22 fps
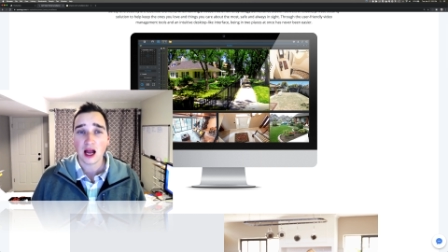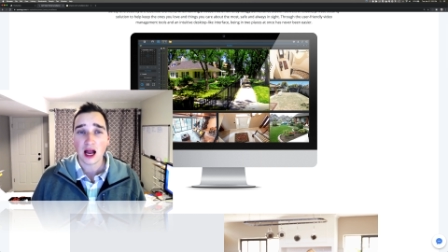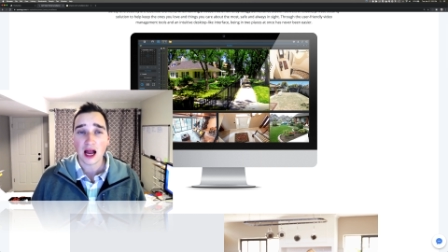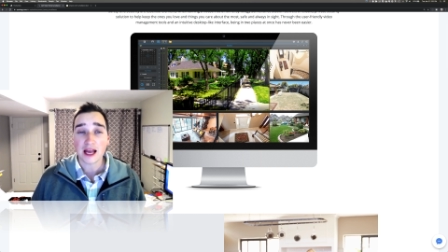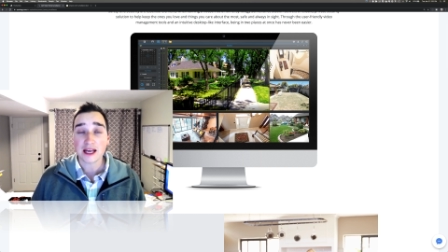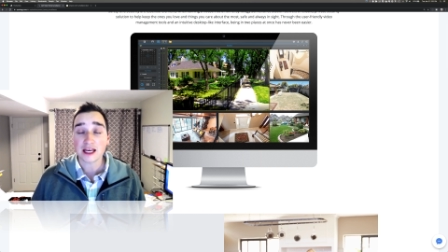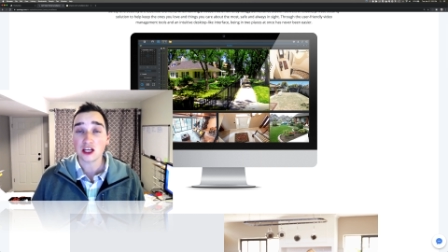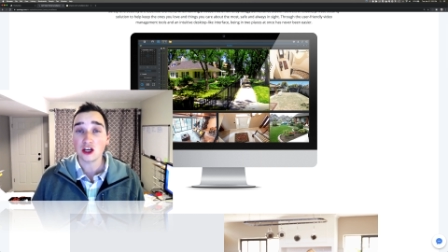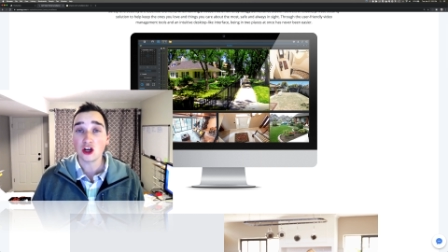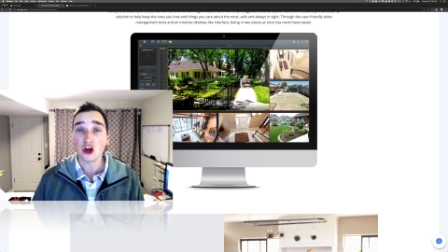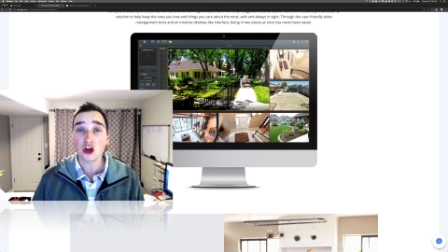I
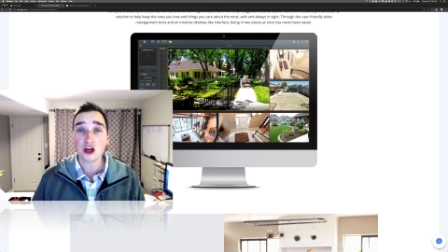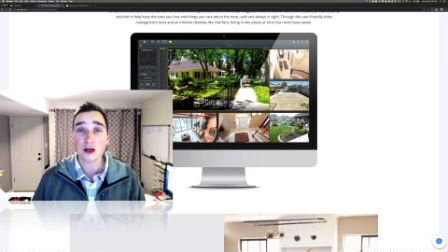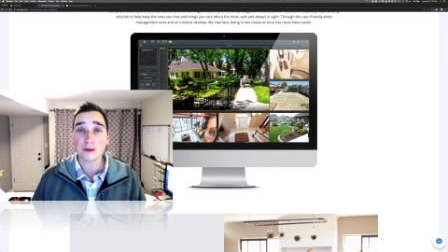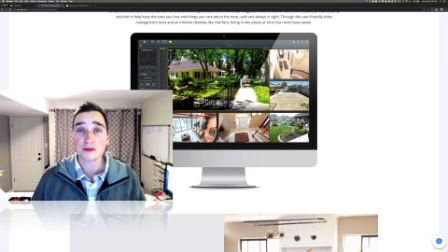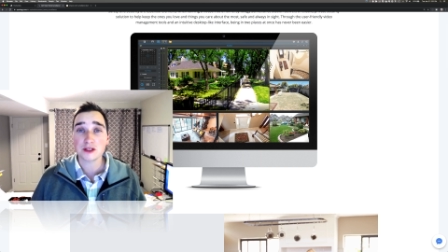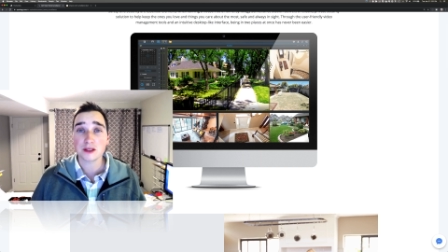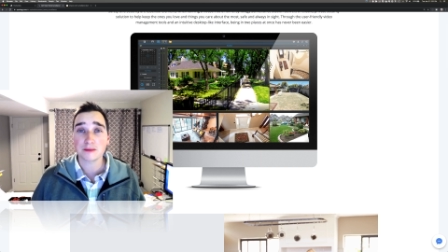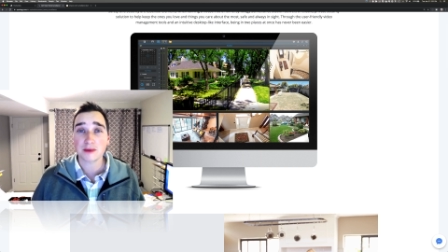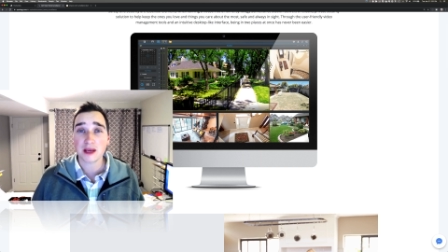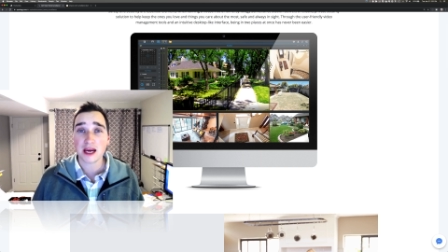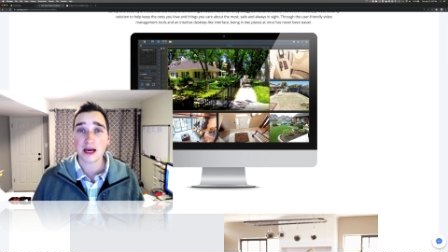can hook up
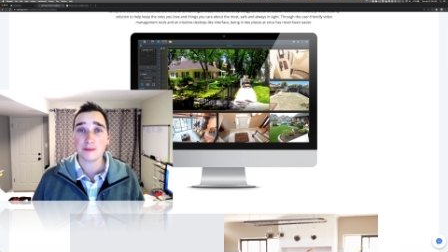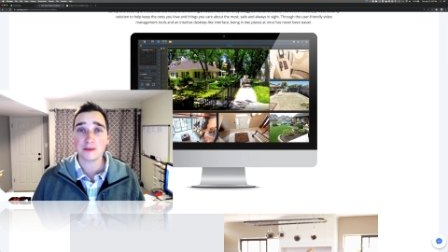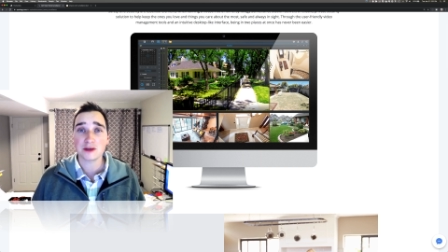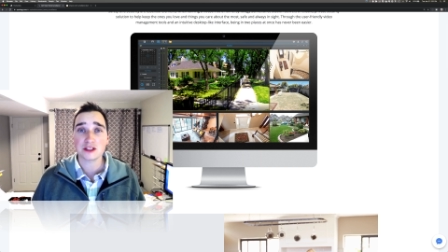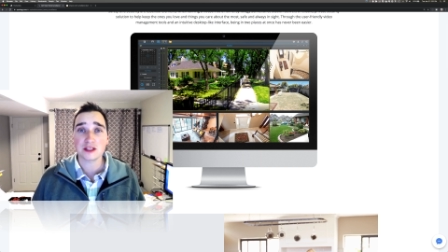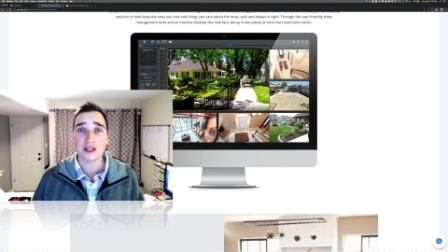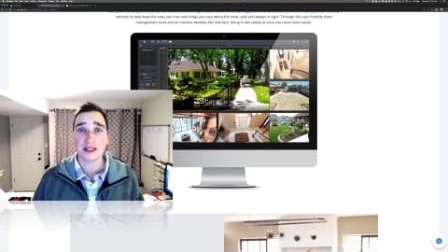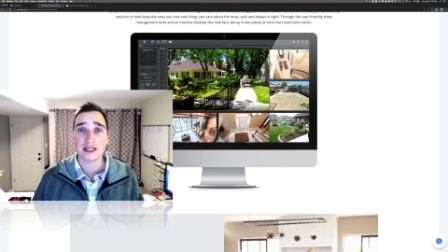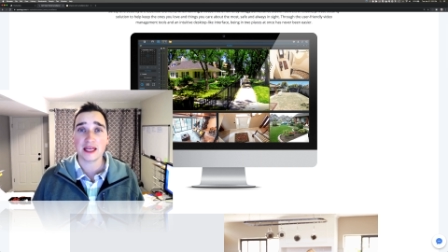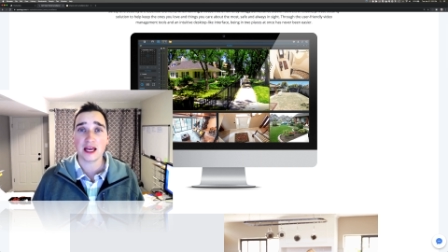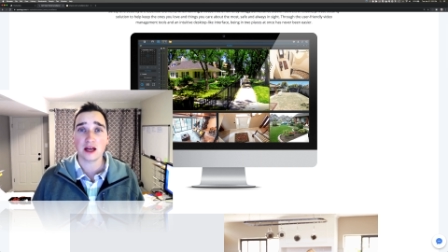some
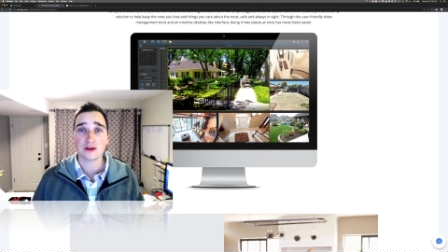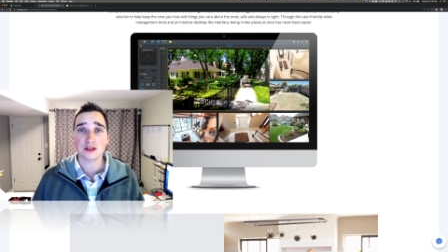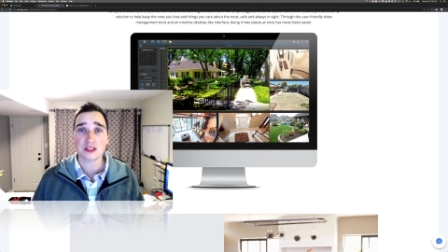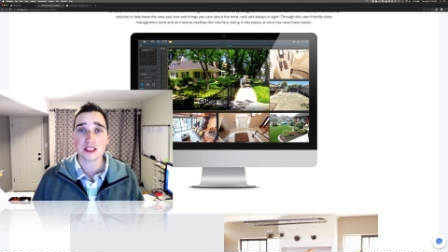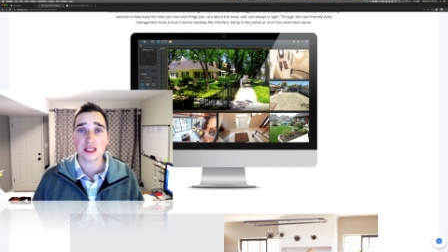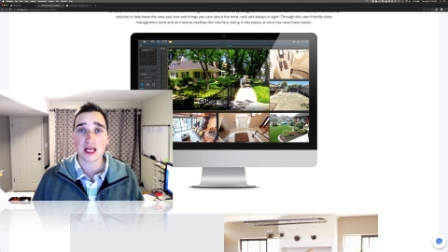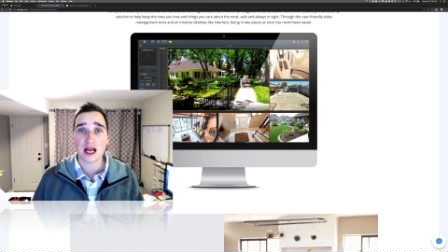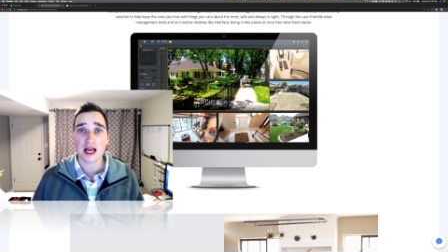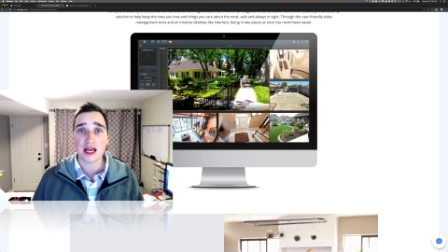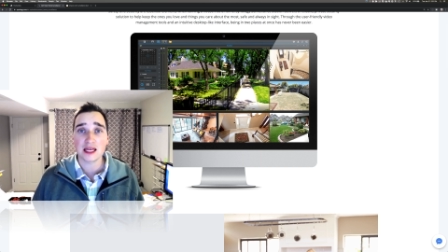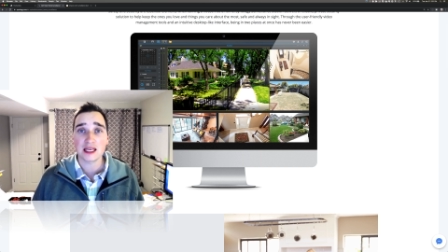cameras on the
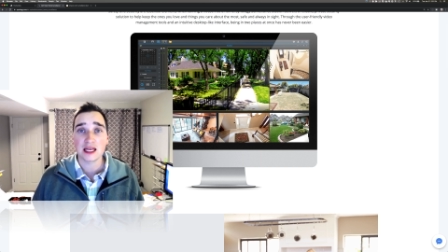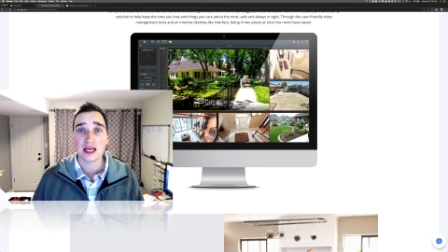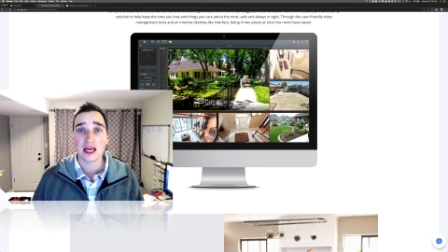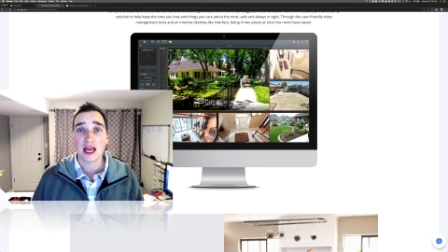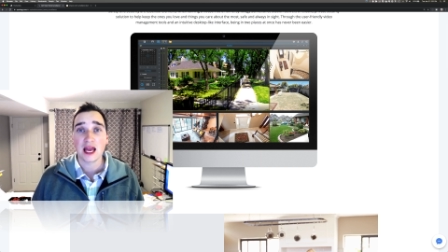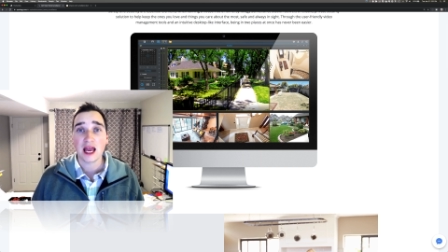outside